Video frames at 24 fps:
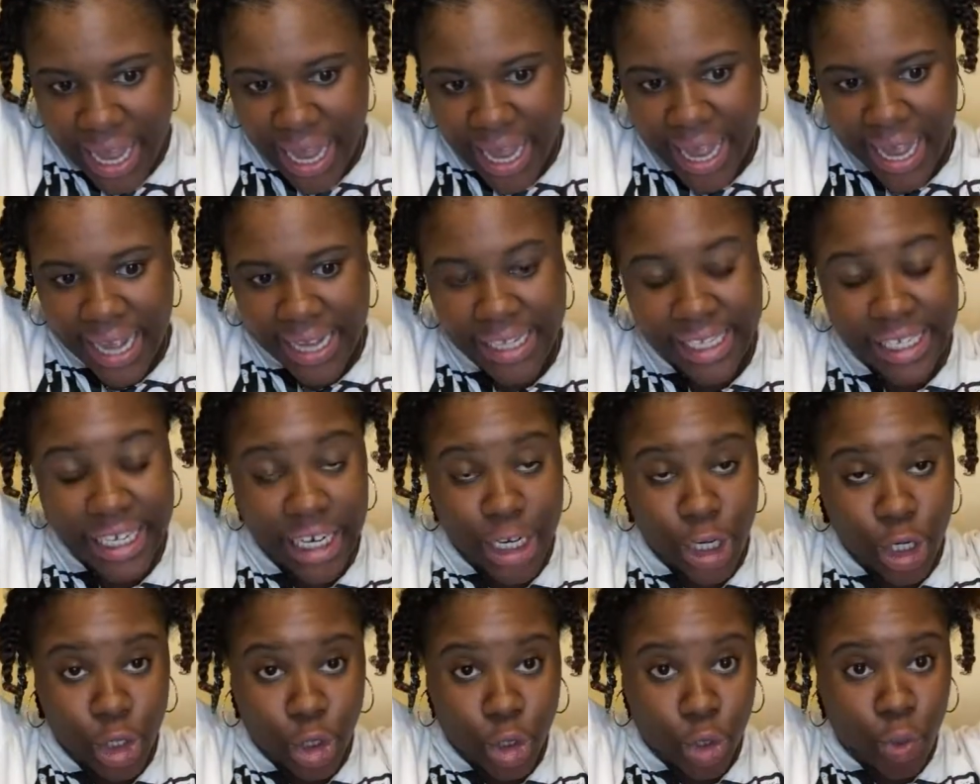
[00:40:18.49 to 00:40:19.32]
instead
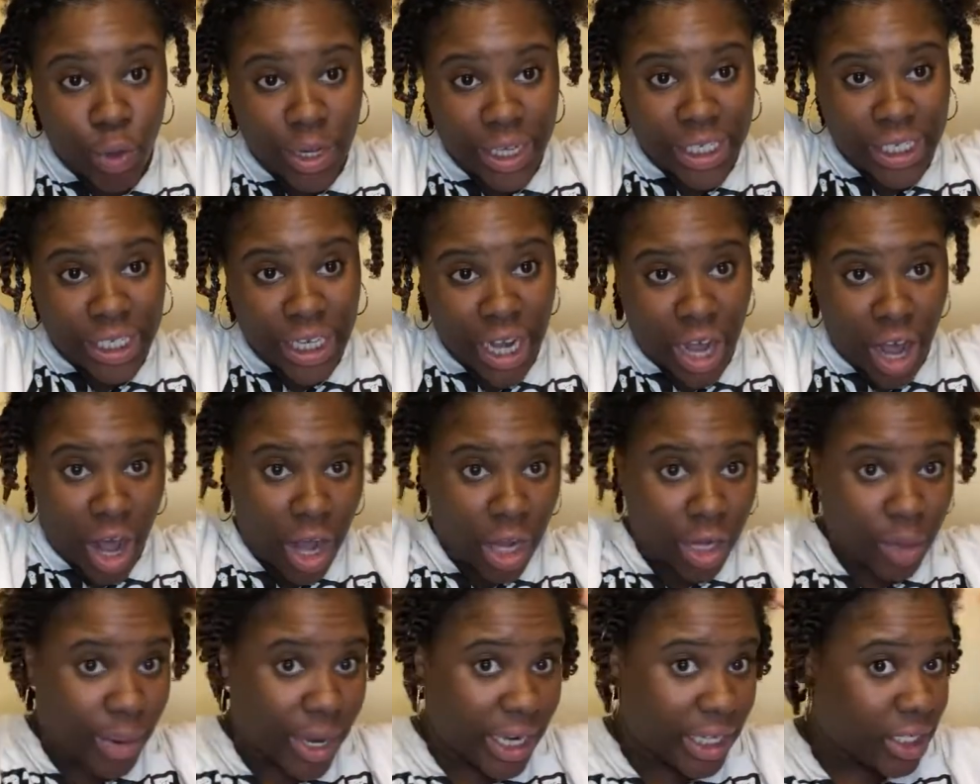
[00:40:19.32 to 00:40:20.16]
of twisting
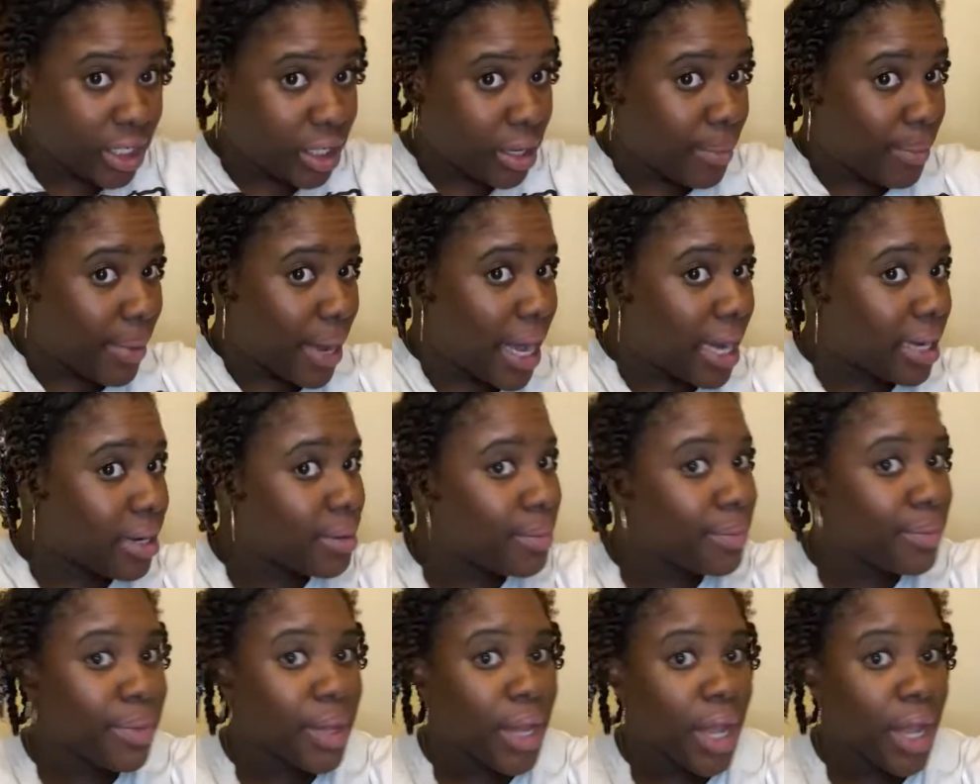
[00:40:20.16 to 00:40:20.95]
all the way to the bottom,